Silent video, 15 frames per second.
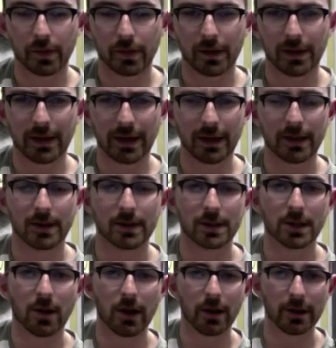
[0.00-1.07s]
Okay,
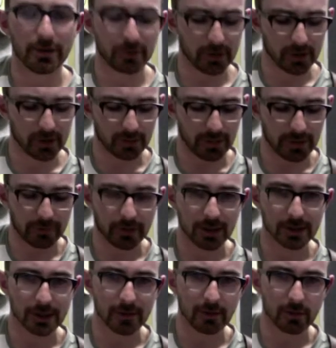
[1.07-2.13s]
slightly different at the B flat
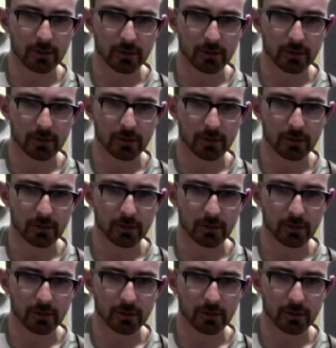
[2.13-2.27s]
7.